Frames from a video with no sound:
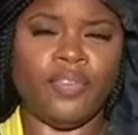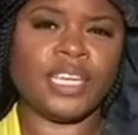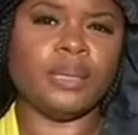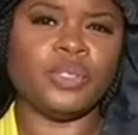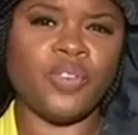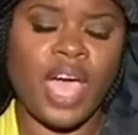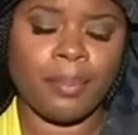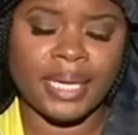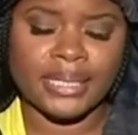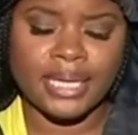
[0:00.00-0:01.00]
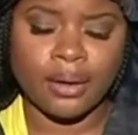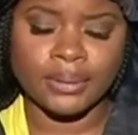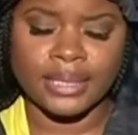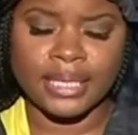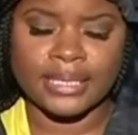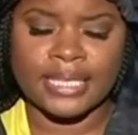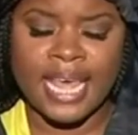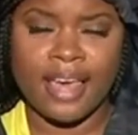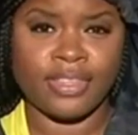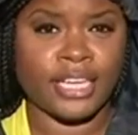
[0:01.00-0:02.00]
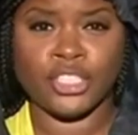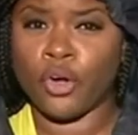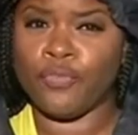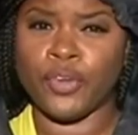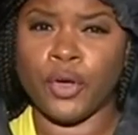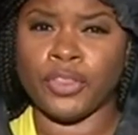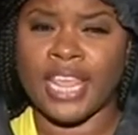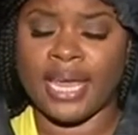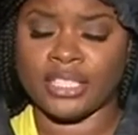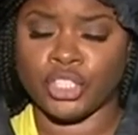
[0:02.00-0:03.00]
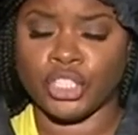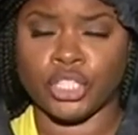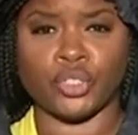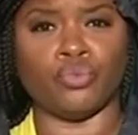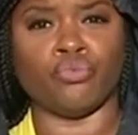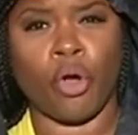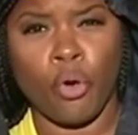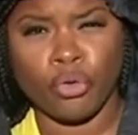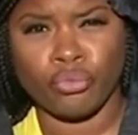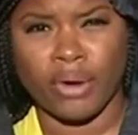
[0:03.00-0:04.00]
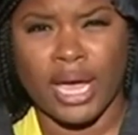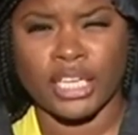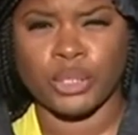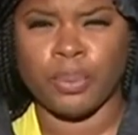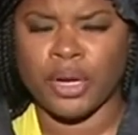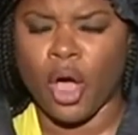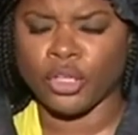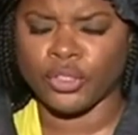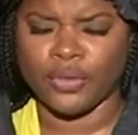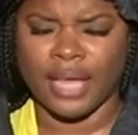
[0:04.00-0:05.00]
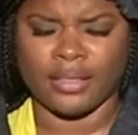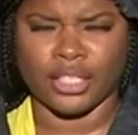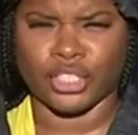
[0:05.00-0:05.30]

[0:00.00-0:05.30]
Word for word: The victim's family tells us that they don't feel that it's just road rage, but also that